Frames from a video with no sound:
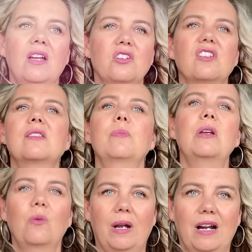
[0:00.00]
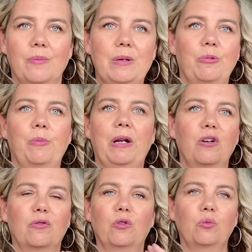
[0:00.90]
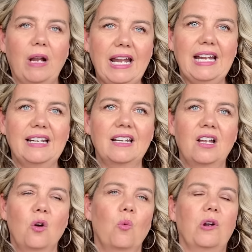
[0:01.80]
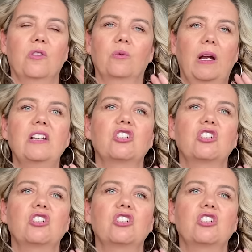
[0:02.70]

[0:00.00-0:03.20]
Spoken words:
Just be aware, be prepared for rain, wear the right